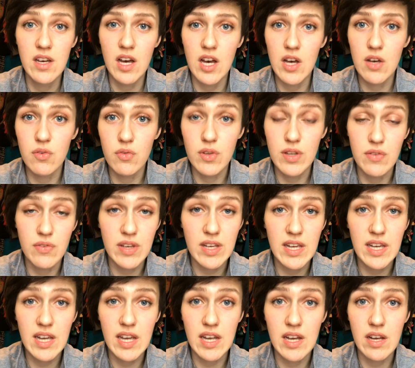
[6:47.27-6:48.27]
of
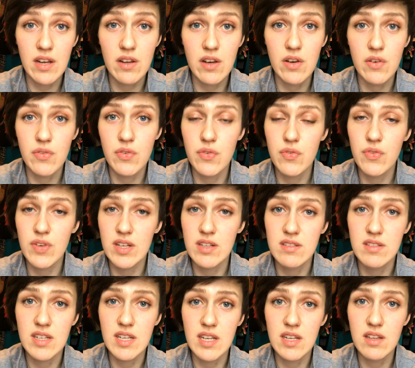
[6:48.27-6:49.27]
living and of
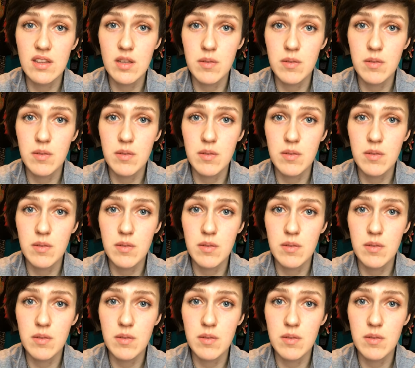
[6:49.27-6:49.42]
fixing